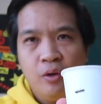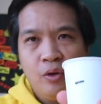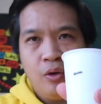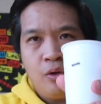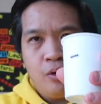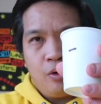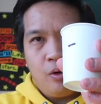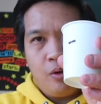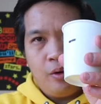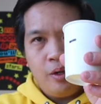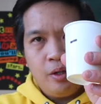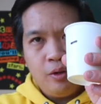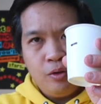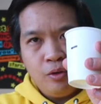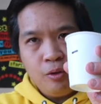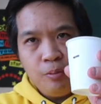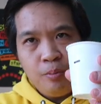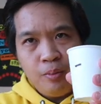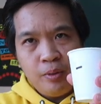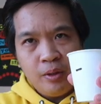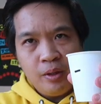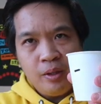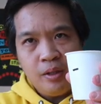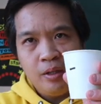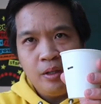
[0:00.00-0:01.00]
you're going to
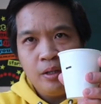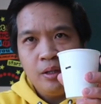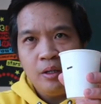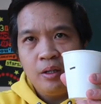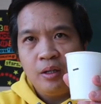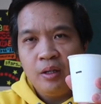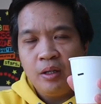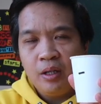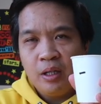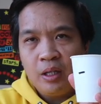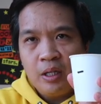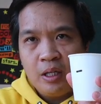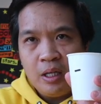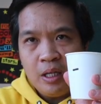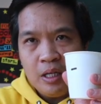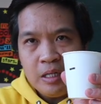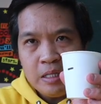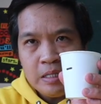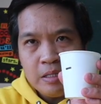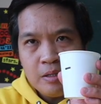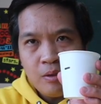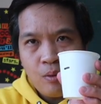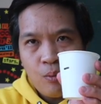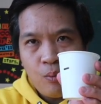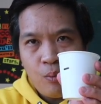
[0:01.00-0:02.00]
put
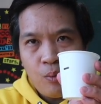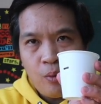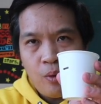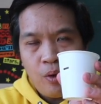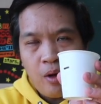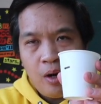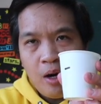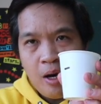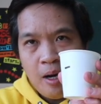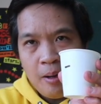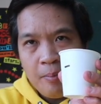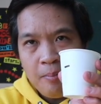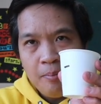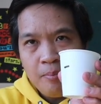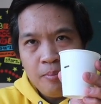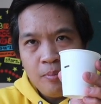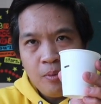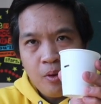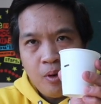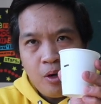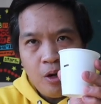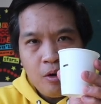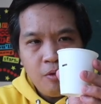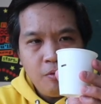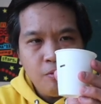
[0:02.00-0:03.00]
this
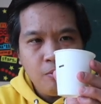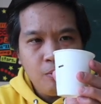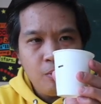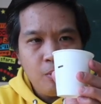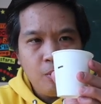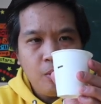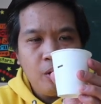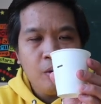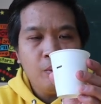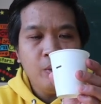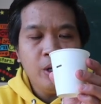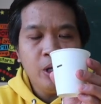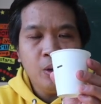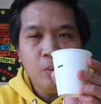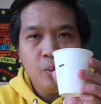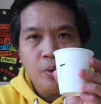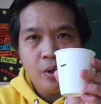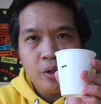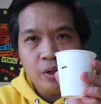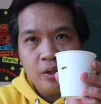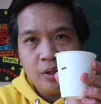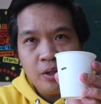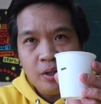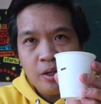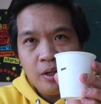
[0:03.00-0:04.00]
cup of with
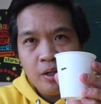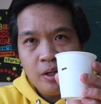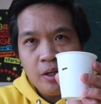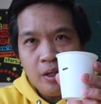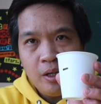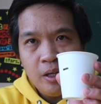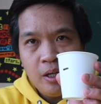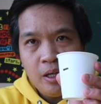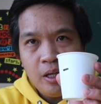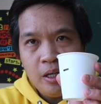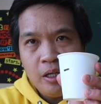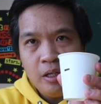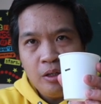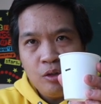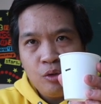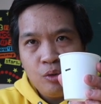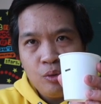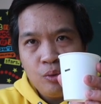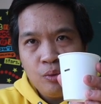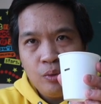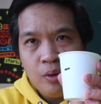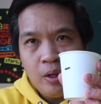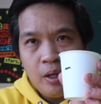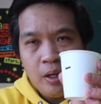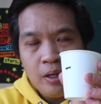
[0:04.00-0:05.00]
water
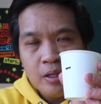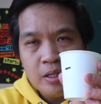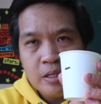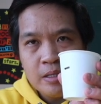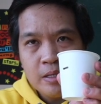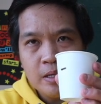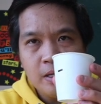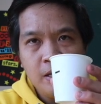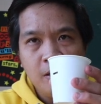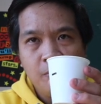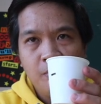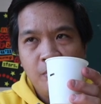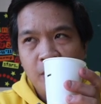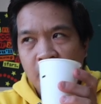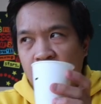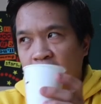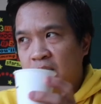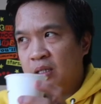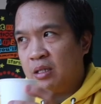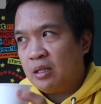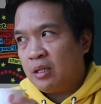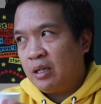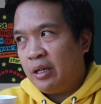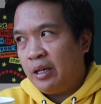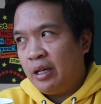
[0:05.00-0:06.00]
into a sunny
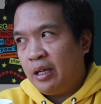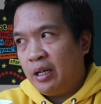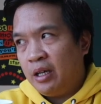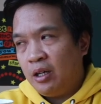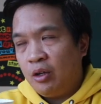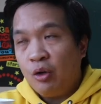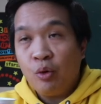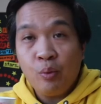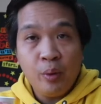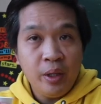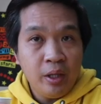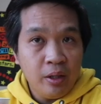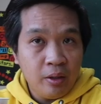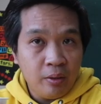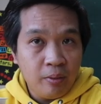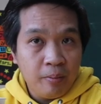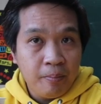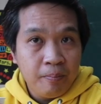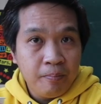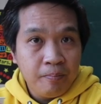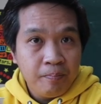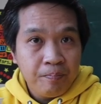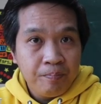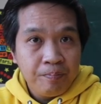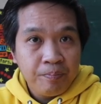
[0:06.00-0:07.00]
place, like your
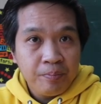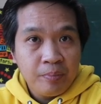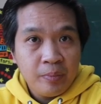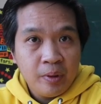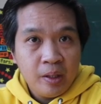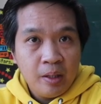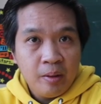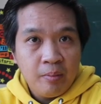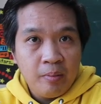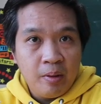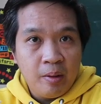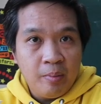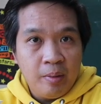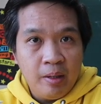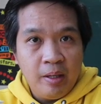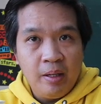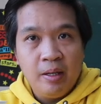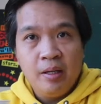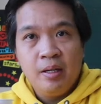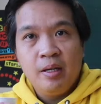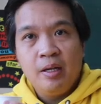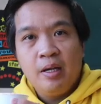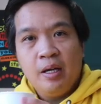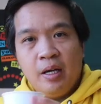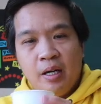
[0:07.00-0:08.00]
window, maybe.
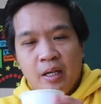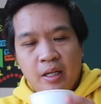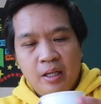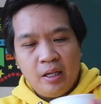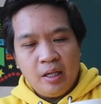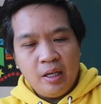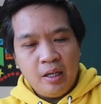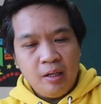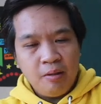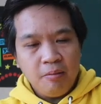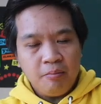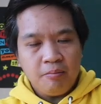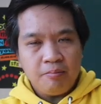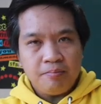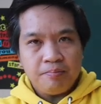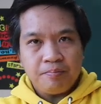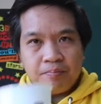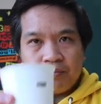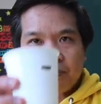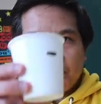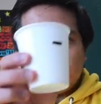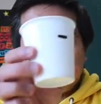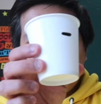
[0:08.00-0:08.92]
And then